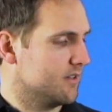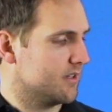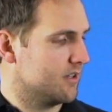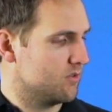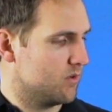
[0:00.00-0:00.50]

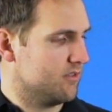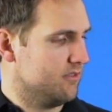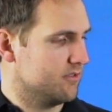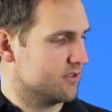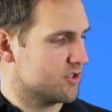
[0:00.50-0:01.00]
Again, you want
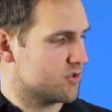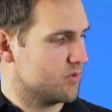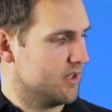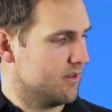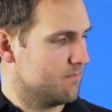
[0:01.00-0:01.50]
the
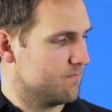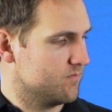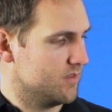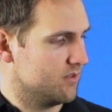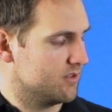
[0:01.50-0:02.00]
string
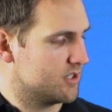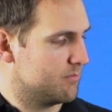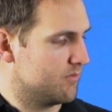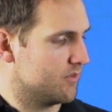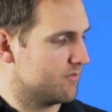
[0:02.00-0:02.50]
near the
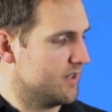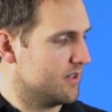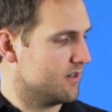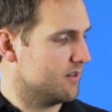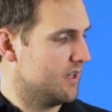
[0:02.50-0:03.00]
tip of your
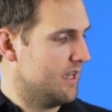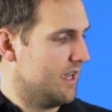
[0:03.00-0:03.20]
finger